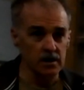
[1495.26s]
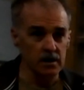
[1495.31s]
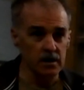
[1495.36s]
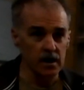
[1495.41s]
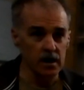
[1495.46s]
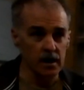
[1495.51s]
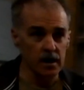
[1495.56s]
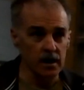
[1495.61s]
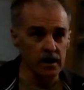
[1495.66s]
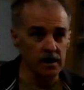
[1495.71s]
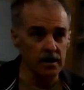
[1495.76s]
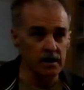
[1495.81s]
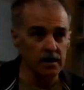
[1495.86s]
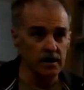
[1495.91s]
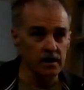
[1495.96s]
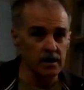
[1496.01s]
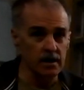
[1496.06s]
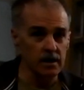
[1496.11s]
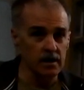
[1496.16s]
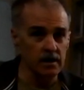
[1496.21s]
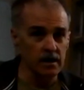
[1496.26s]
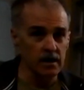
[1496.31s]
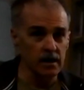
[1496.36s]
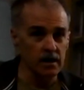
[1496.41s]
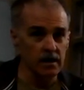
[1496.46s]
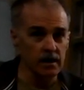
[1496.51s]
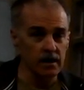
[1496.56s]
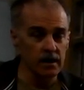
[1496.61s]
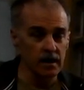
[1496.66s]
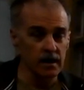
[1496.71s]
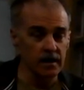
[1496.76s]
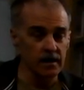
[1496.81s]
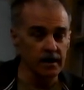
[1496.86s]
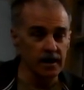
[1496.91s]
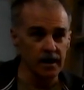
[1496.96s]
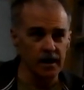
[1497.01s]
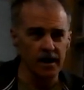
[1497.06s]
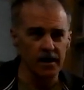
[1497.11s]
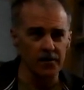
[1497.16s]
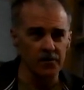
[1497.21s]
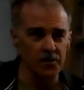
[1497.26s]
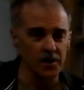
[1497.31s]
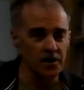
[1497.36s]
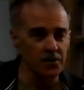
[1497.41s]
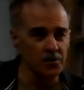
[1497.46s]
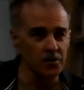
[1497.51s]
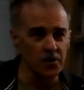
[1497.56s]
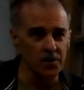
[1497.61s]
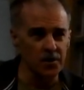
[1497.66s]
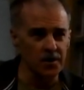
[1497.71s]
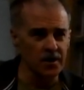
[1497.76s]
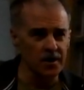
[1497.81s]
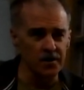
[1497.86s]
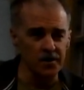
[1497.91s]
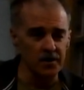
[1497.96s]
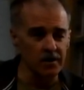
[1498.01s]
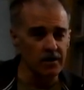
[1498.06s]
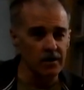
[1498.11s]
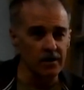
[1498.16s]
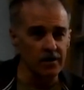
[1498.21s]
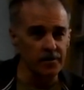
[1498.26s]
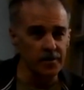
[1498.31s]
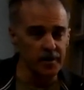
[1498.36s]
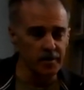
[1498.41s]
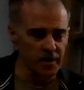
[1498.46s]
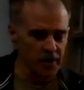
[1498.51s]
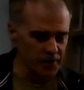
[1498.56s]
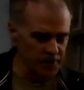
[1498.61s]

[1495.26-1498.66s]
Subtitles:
and again, I wrote another column about